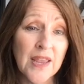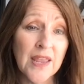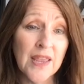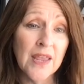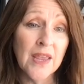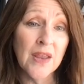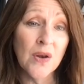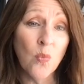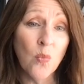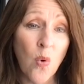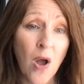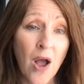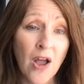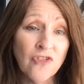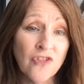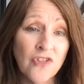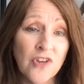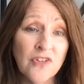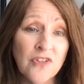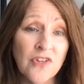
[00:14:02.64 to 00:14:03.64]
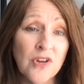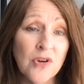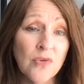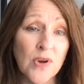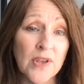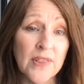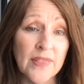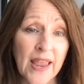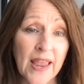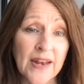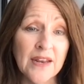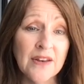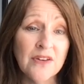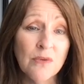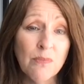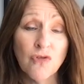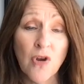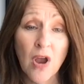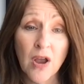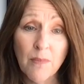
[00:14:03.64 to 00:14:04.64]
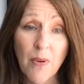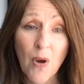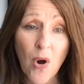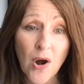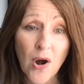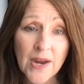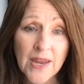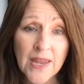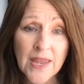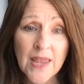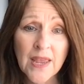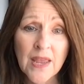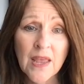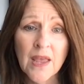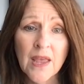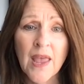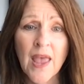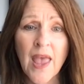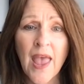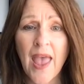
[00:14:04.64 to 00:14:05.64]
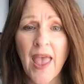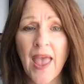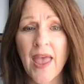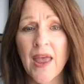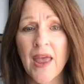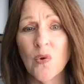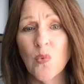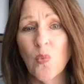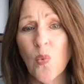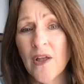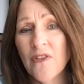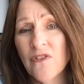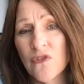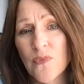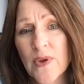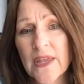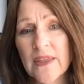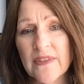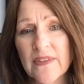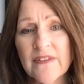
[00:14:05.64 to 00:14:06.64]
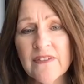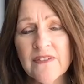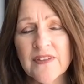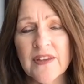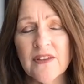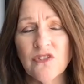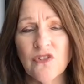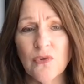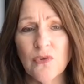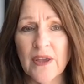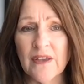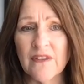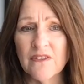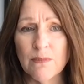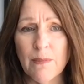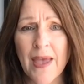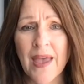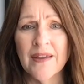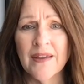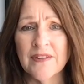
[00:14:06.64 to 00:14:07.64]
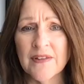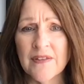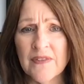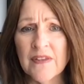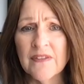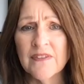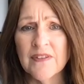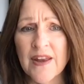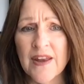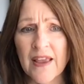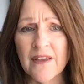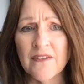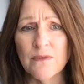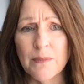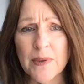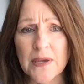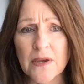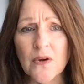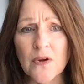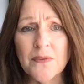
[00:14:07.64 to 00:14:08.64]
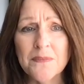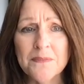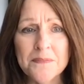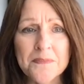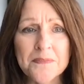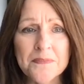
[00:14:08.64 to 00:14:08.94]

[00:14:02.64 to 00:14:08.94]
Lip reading: in Washington related to truck parking? And what's realistic to expect in this next bill?